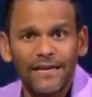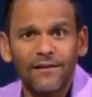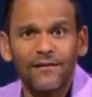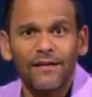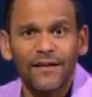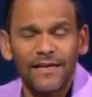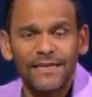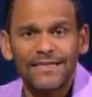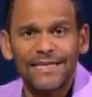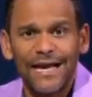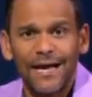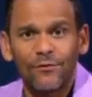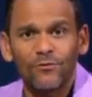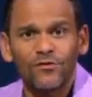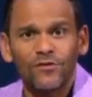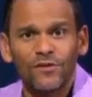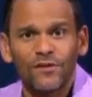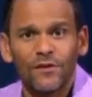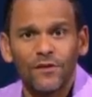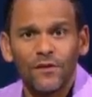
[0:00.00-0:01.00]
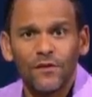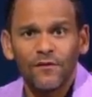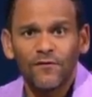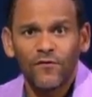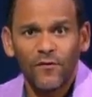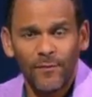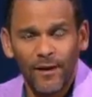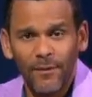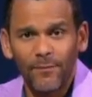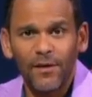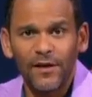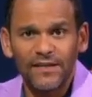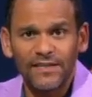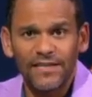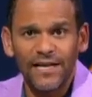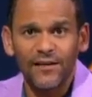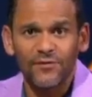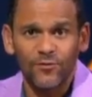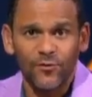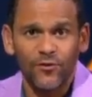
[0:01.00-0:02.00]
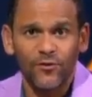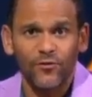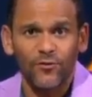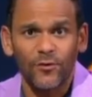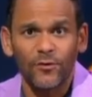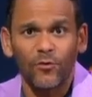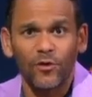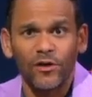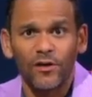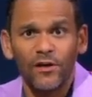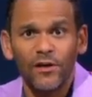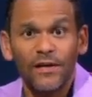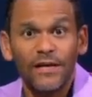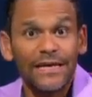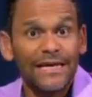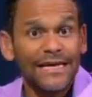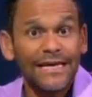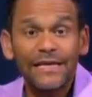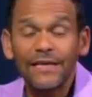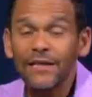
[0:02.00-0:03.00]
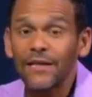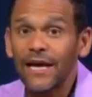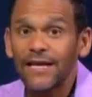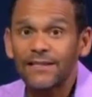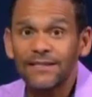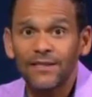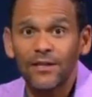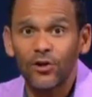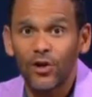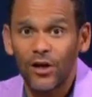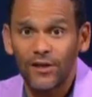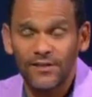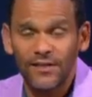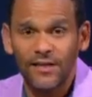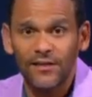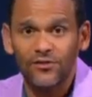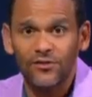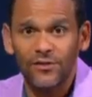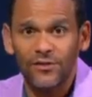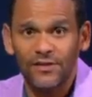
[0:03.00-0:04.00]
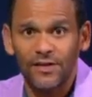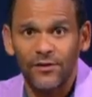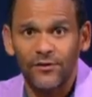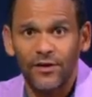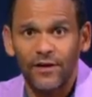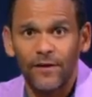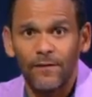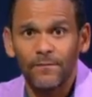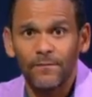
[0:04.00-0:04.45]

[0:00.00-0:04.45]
Klay's house from my buddy's house with a 3-wood. He likes the Los Angeles area.